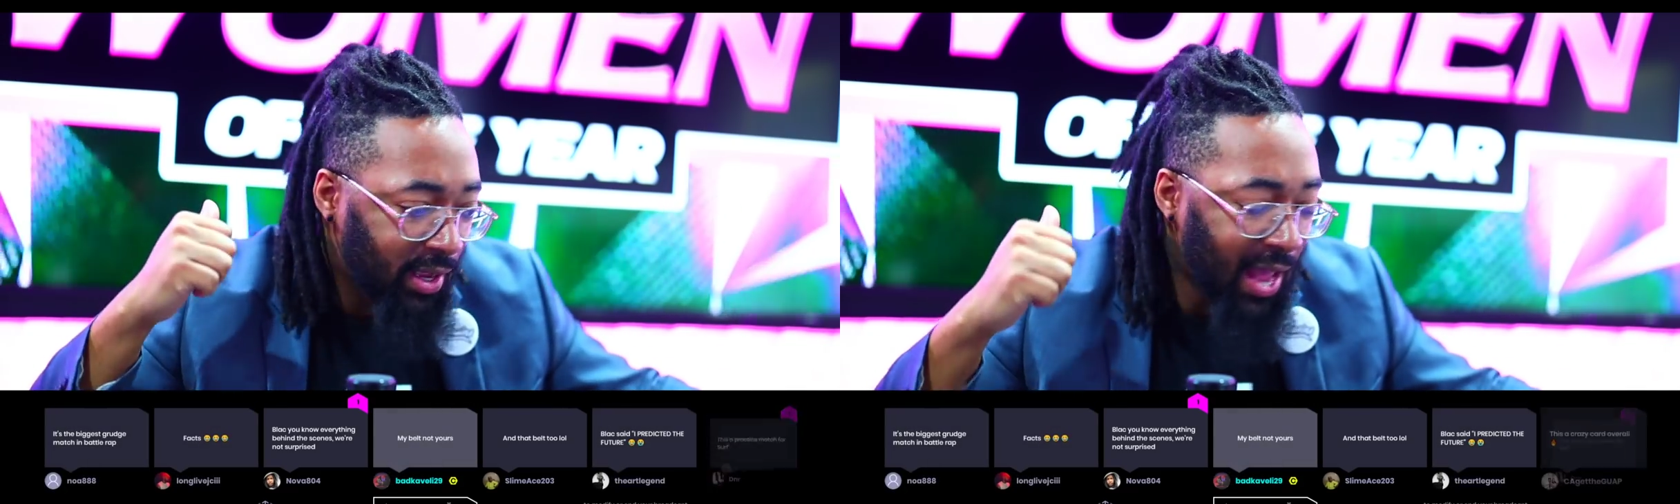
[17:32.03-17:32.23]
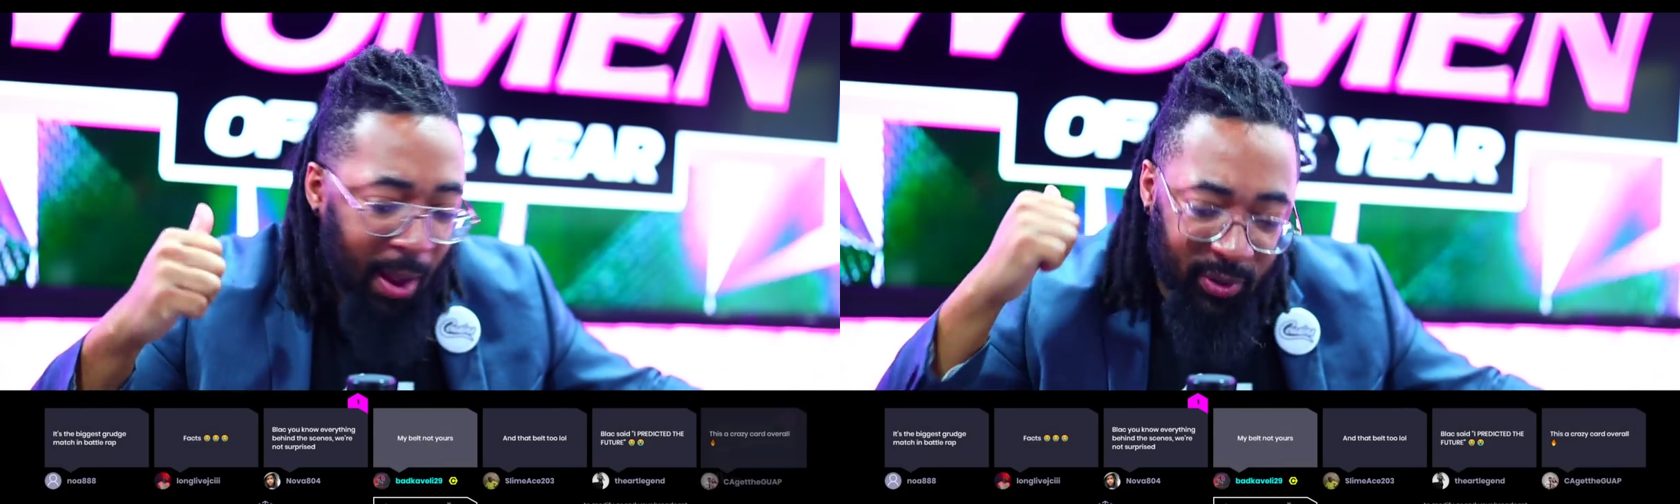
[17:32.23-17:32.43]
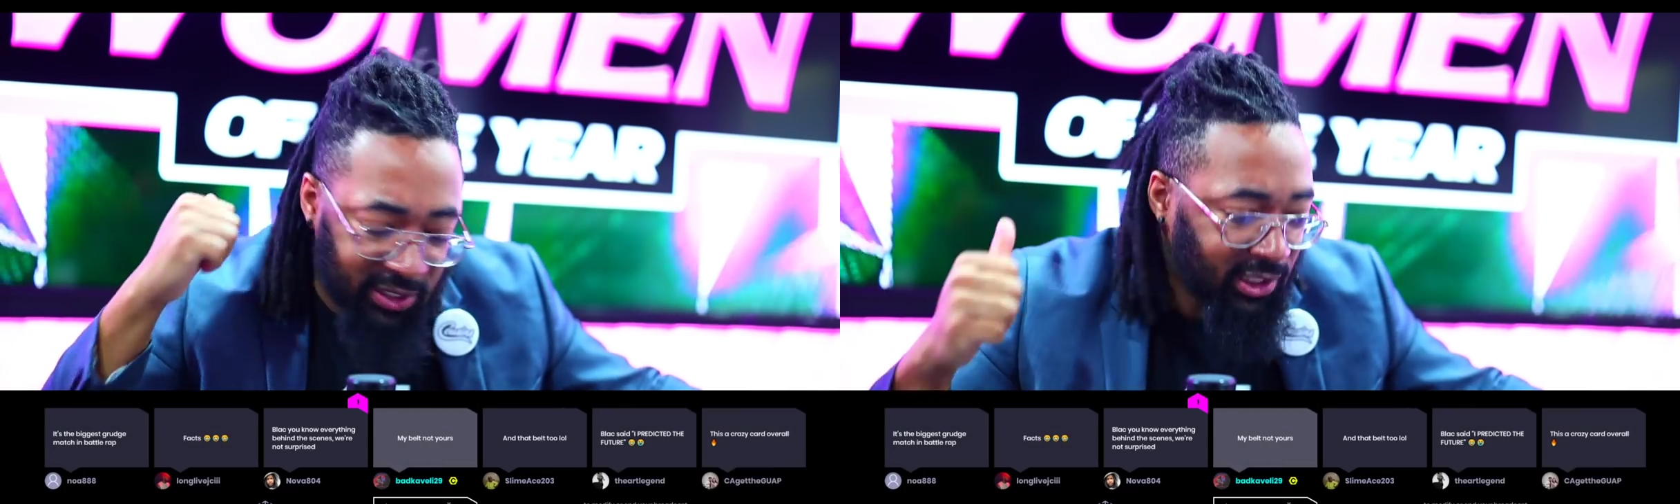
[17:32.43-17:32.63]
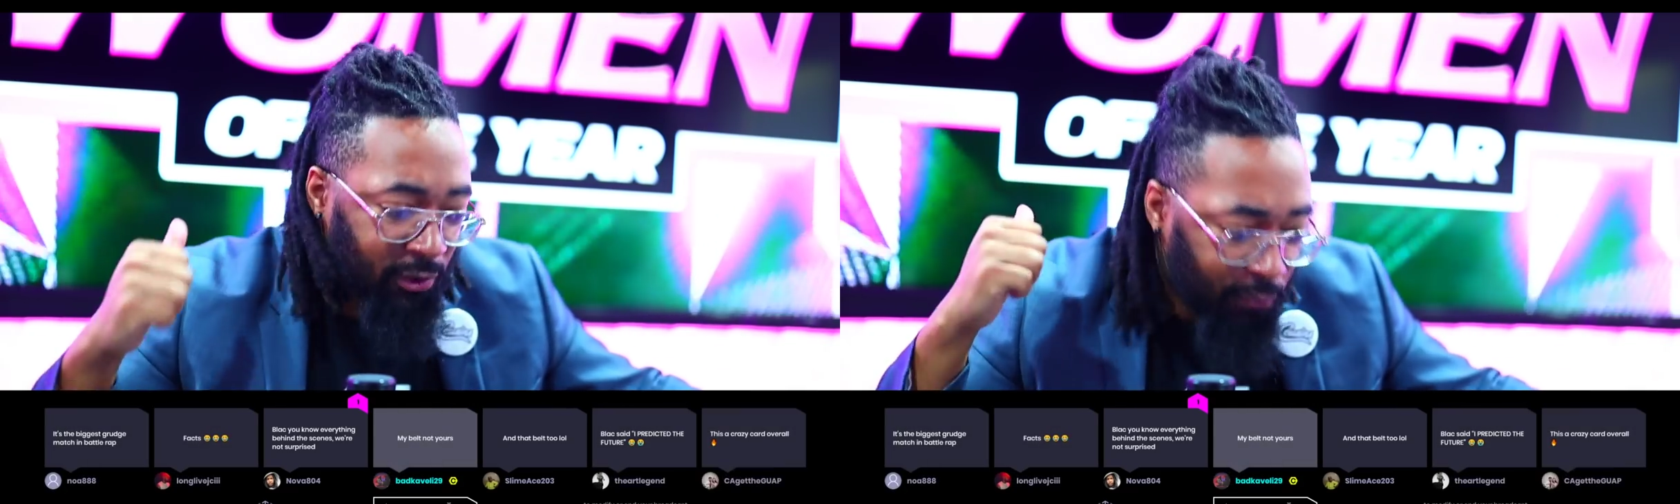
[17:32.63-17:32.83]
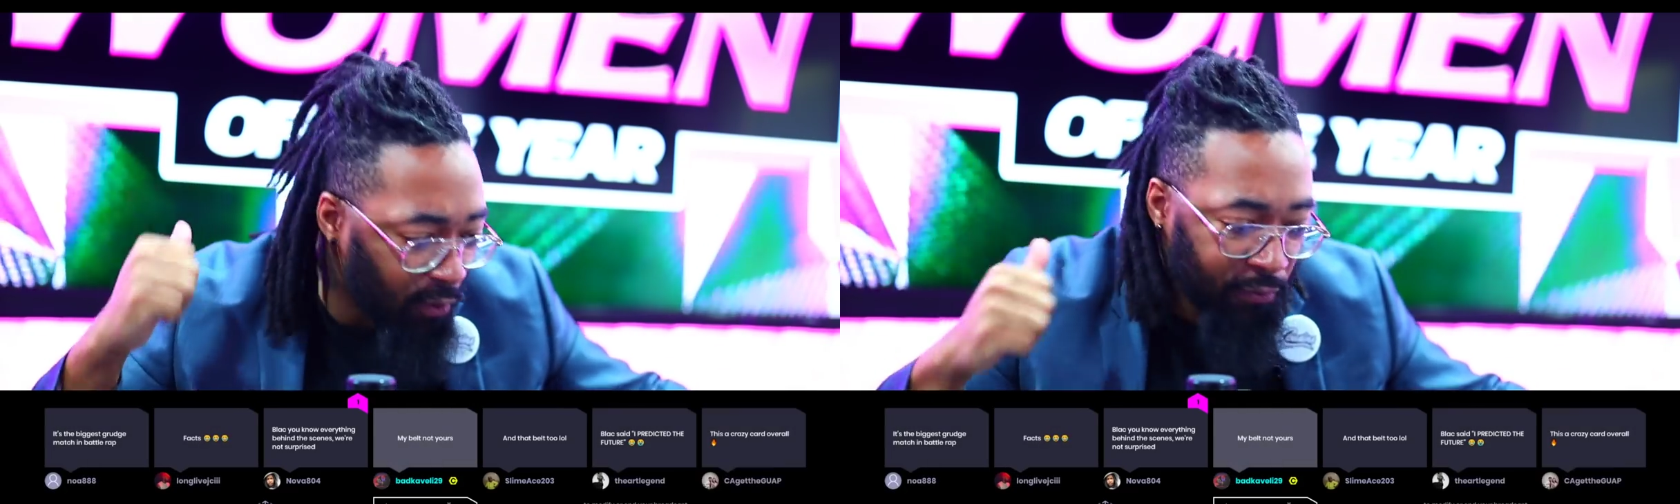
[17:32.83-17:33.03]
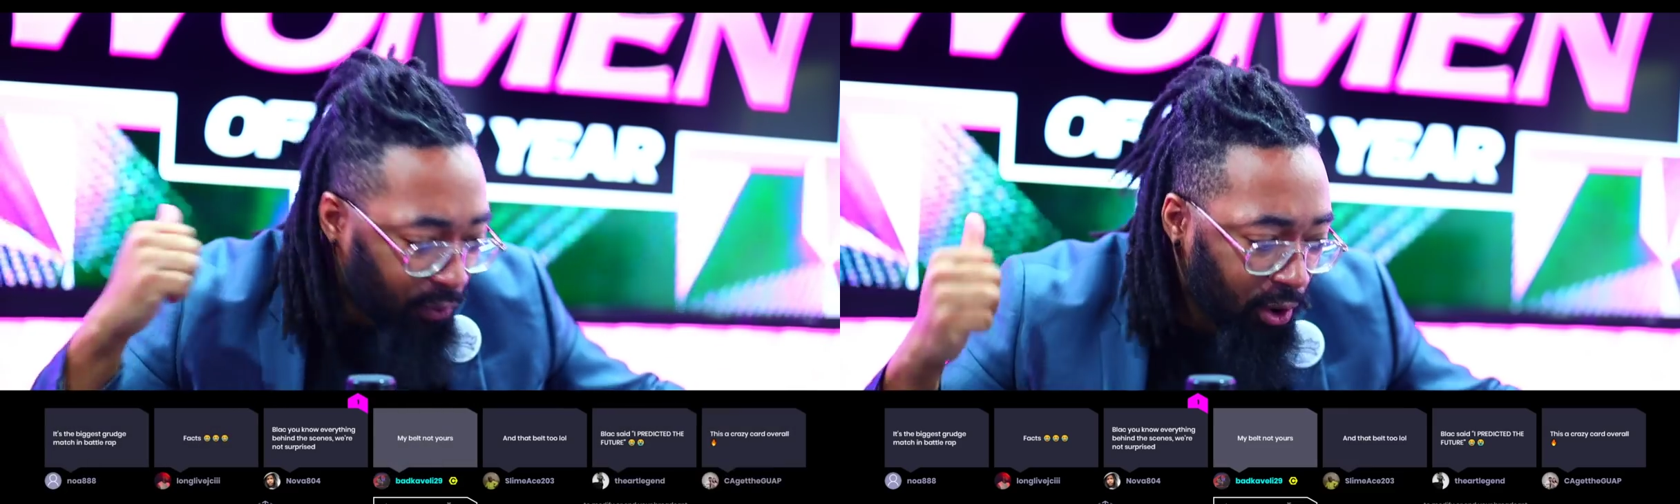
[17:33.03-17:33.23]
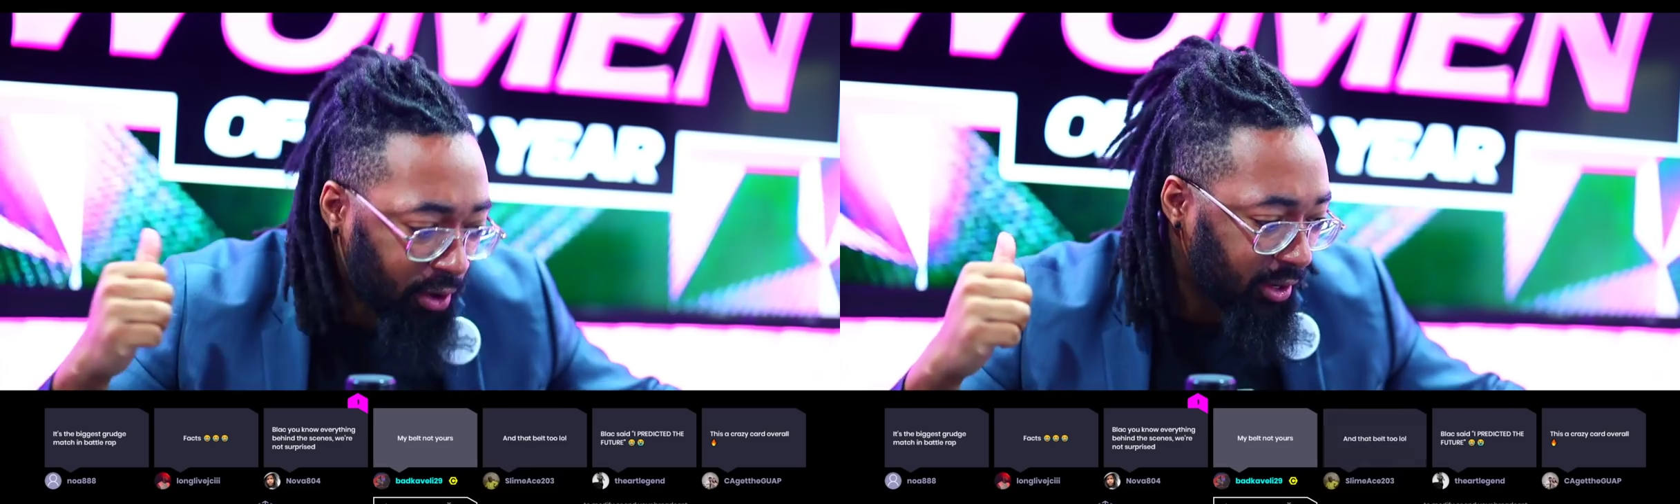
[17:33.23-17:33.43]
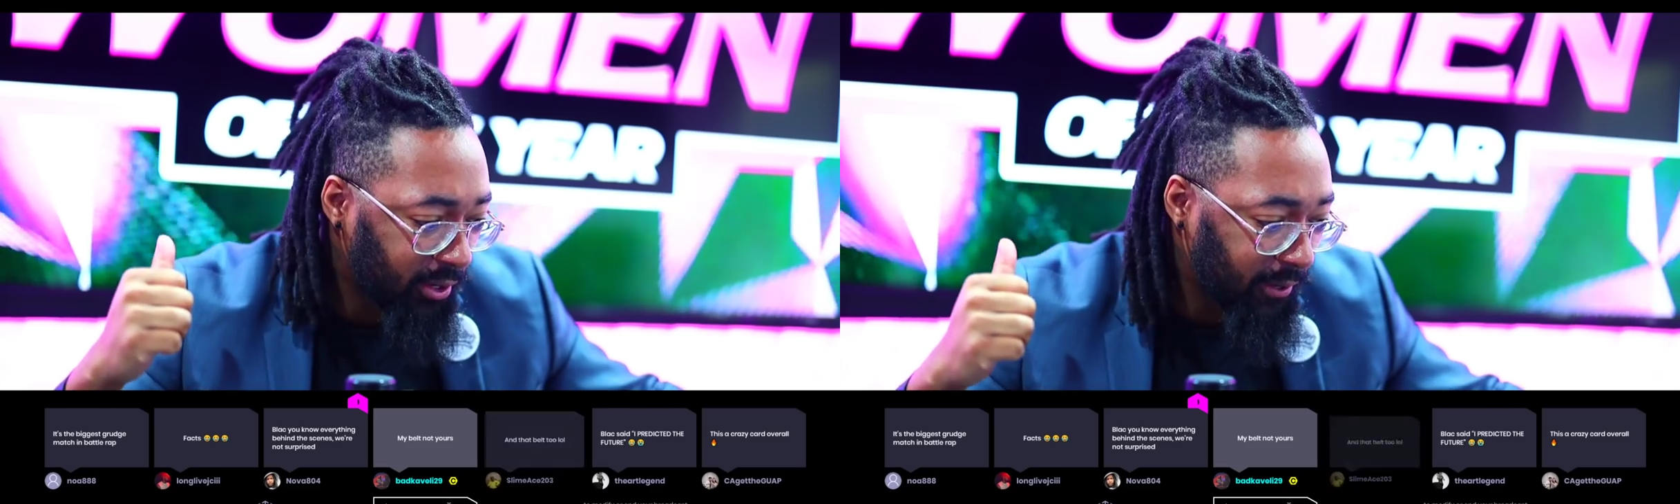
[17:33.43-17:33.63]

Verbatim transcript: I predicted 4 for 4.